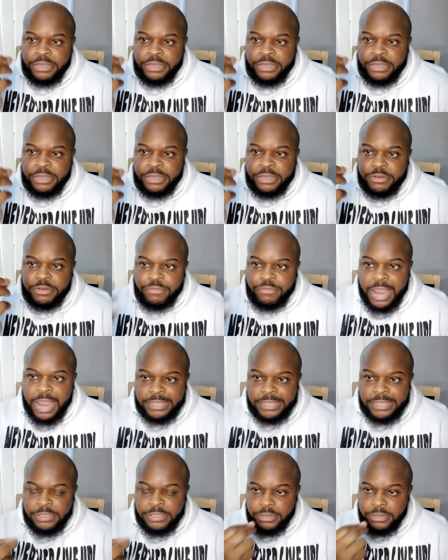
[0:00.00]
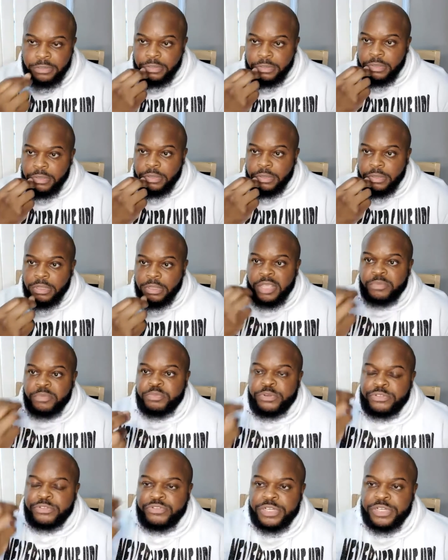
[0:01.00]
Krasner and
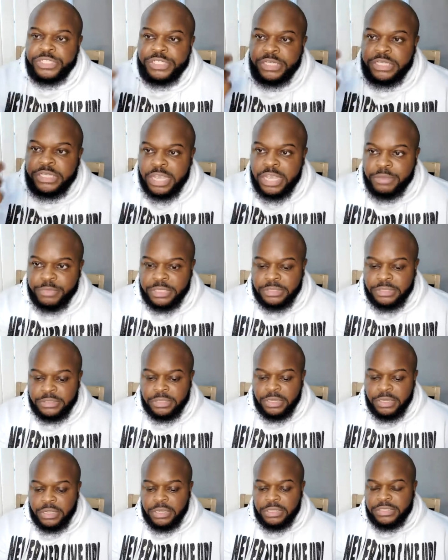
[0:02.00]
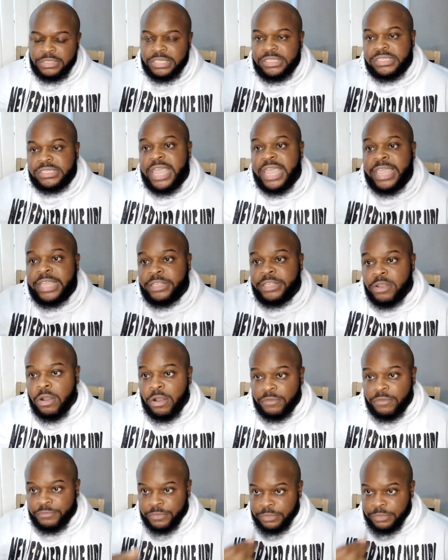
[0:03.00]
Patricia Cummings to stay in
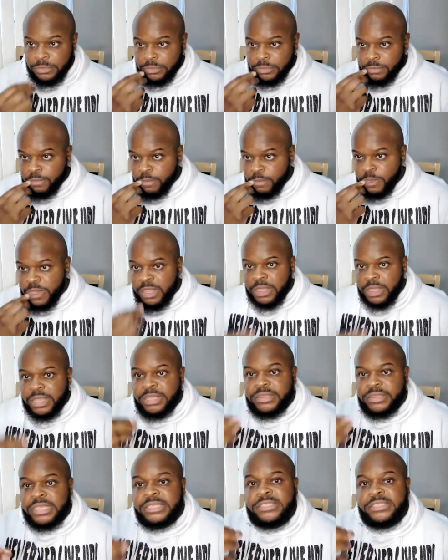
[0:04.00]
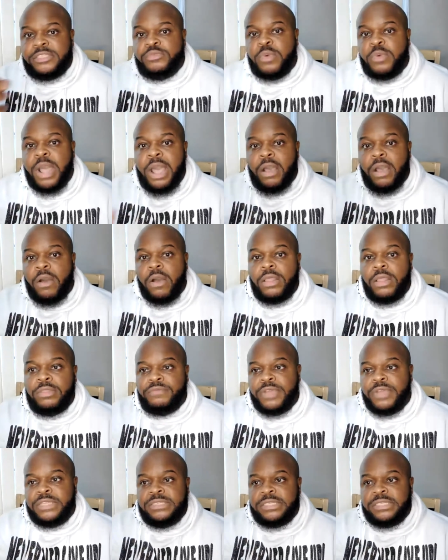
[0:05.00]
office. And this is why all
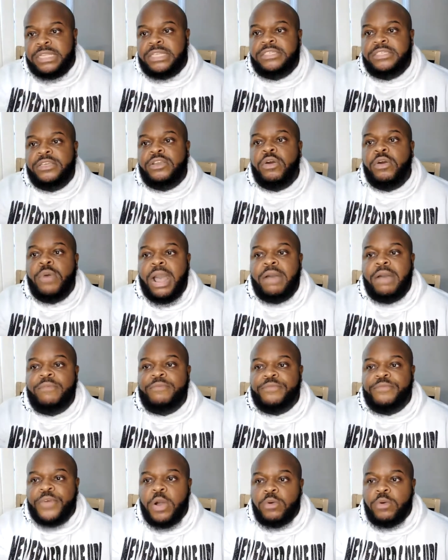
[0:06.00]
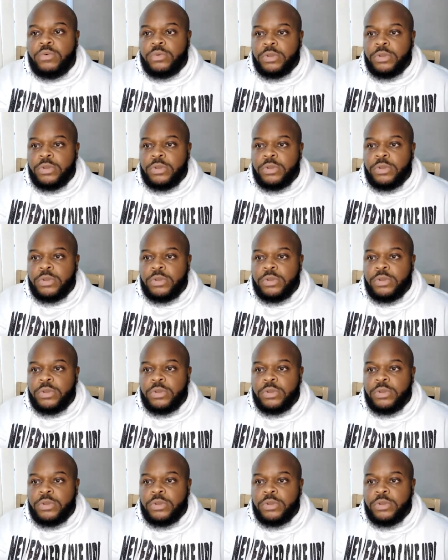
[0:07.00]
of us need to go out and vote